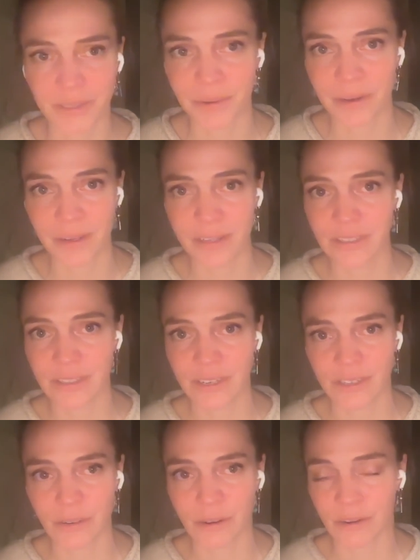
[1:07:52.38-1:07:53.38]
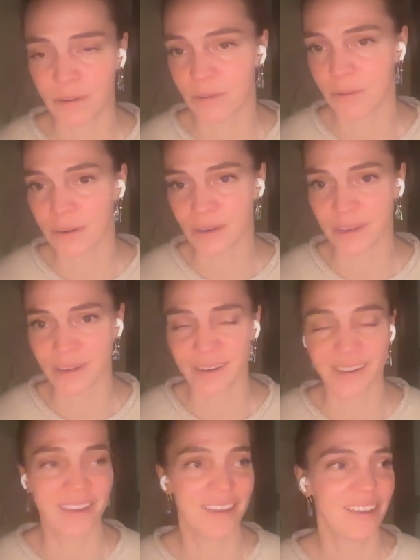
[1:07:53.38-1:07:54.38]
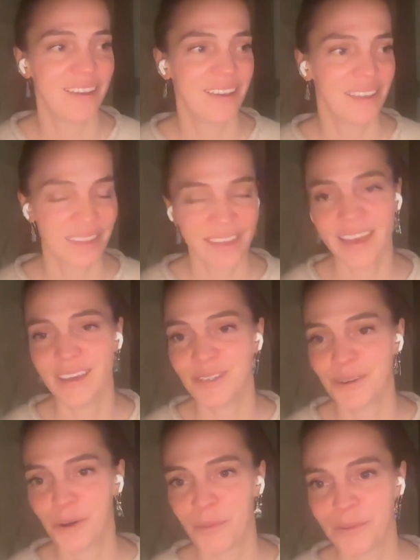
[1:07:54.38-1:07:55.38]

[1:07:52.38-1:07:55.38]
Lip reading: well. It's such critical work, and yay to open